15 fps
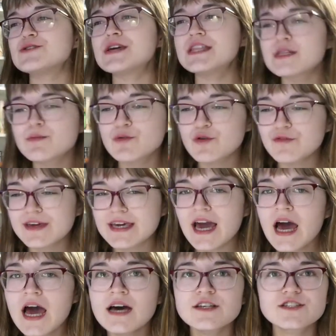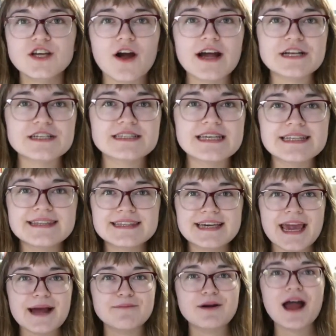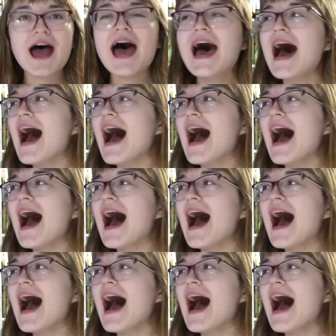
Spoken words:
in the movie. Sorry, I just hit the camera.